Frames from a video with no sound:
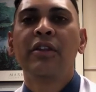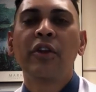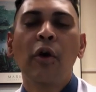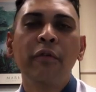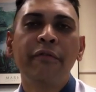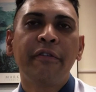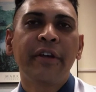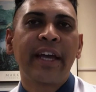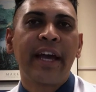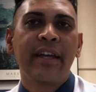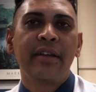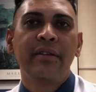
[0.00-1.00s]
Don't
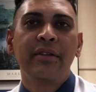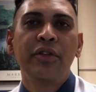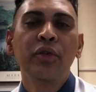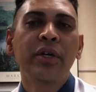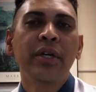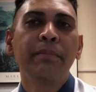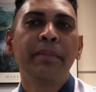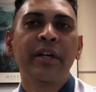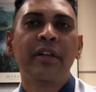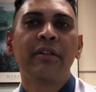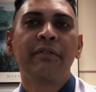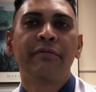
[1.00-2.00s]
forget, you can
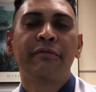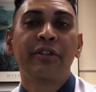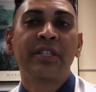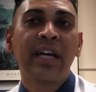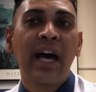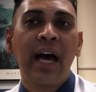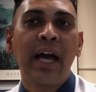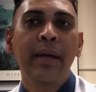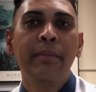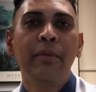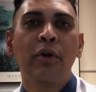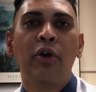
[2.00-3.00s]
bill for
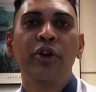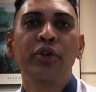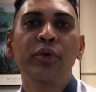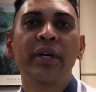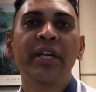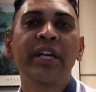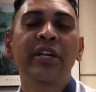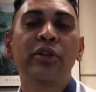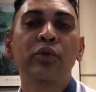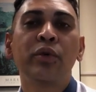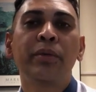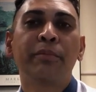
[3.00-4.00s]
time or you can
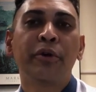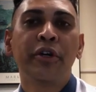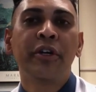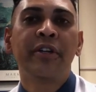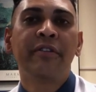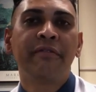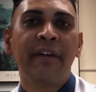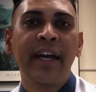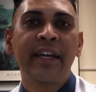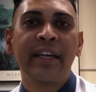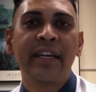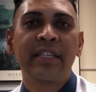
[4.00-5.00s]
include pertinent
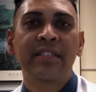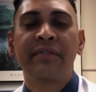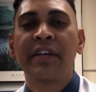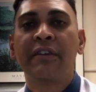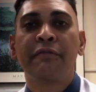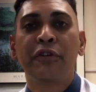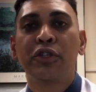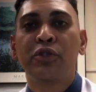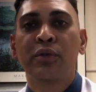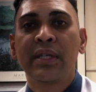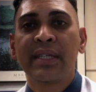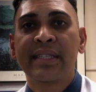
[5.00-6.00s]
findings via
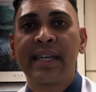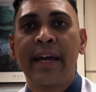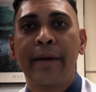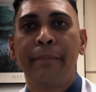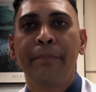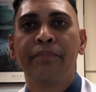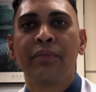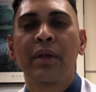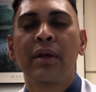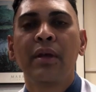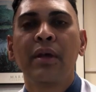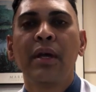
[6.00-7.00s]
virtual exam.
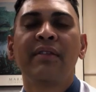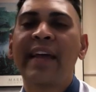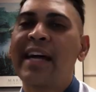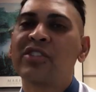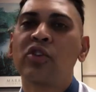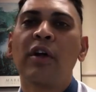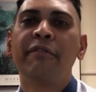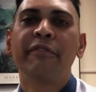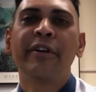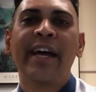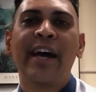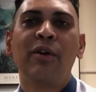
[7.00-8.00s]
That's all
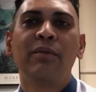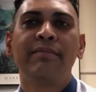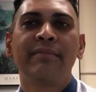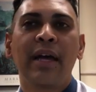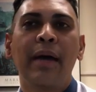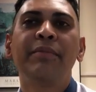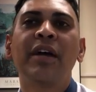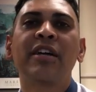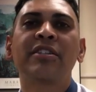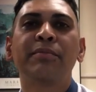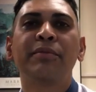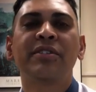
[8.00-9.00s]
for now. I'm
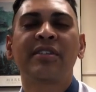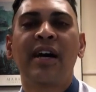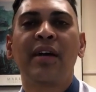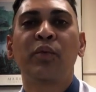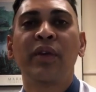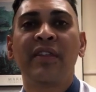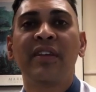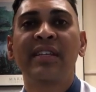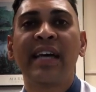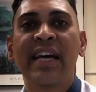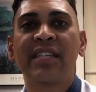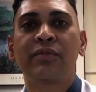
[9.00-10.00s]
Dr. Prasad with the
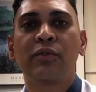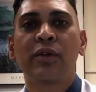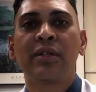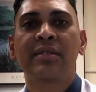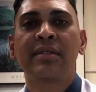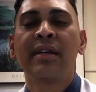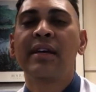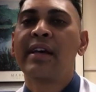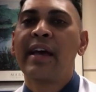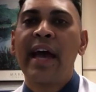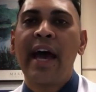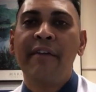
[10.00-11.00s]
task force.
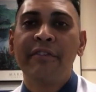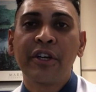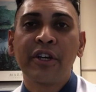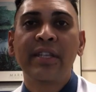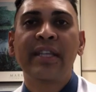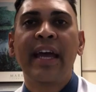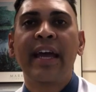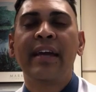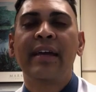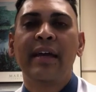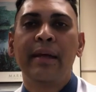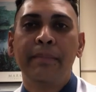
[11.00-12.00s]
Have a good
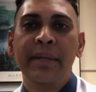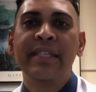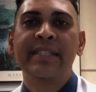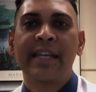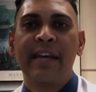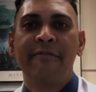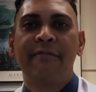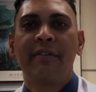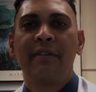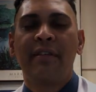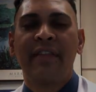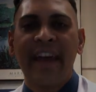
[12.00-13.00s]
day and be safe.
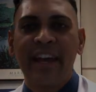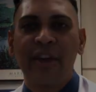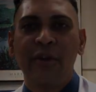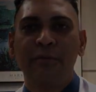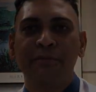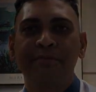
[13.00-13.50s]
Thank you.